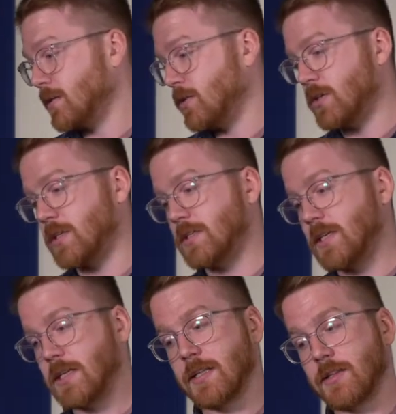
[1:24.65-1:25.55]
you can
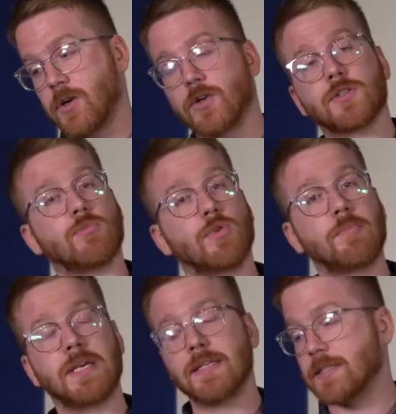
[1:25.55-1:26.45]
see that there are some
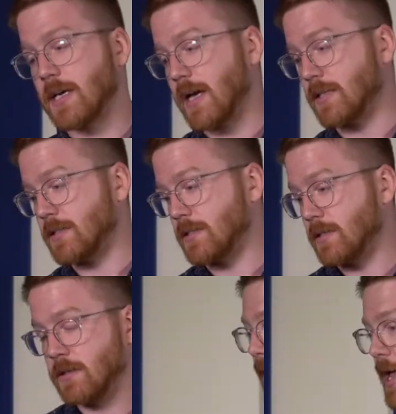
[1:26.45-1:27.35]
repeat signs,
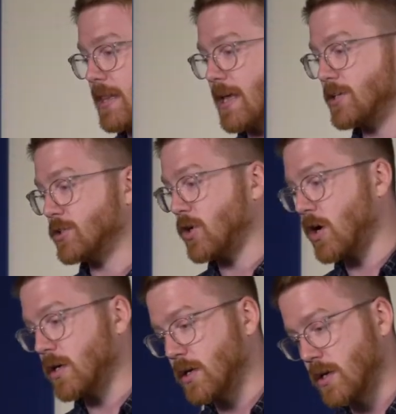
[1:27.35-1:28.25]
and they
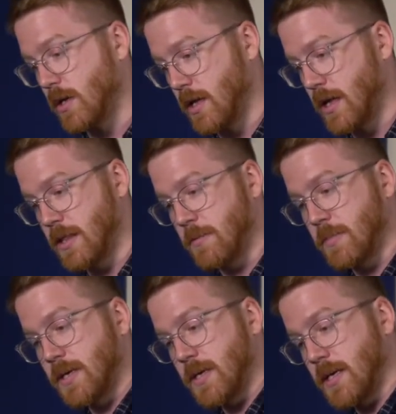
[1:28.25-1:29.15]
start at the
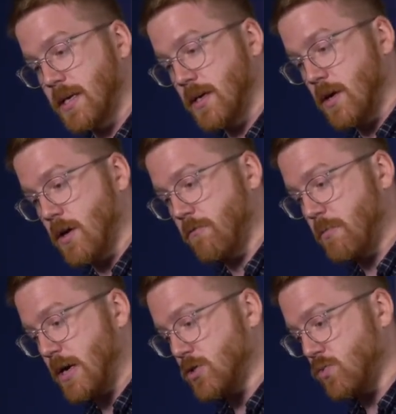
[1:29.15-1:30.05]
beginning of
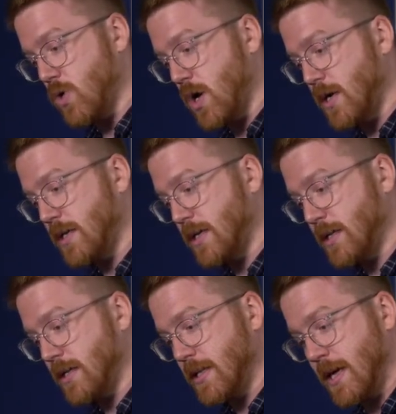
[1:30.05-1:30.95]
measure 1 and
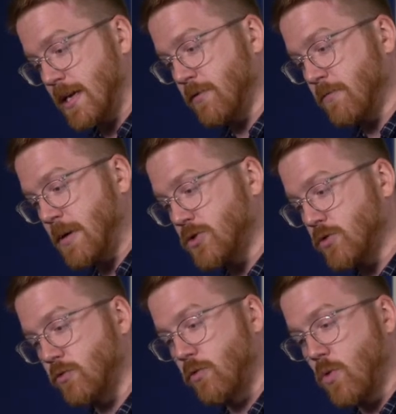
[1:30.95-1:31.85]
then the end of measure
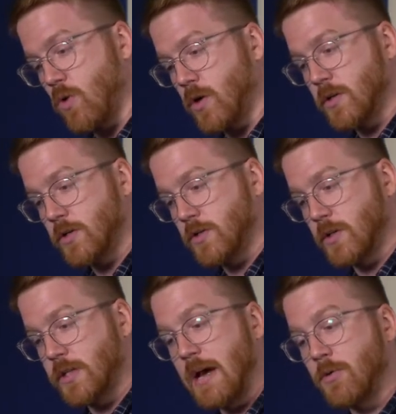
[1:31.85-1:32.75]
4. So
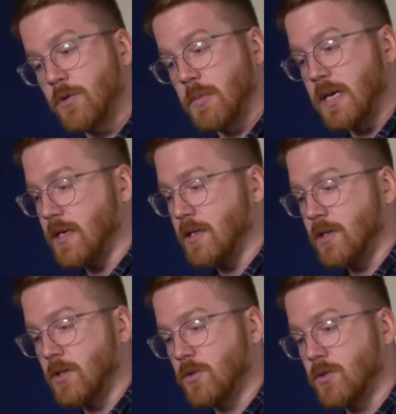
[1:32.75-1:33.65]
that would mean
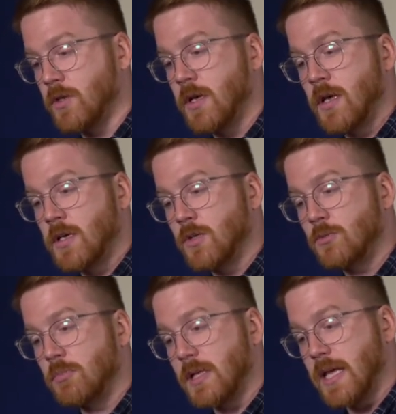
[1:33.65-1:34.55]
you'd
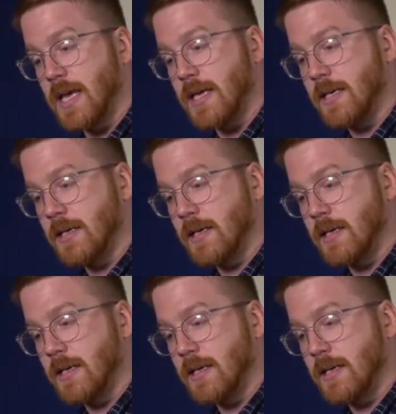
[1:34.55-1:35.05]
play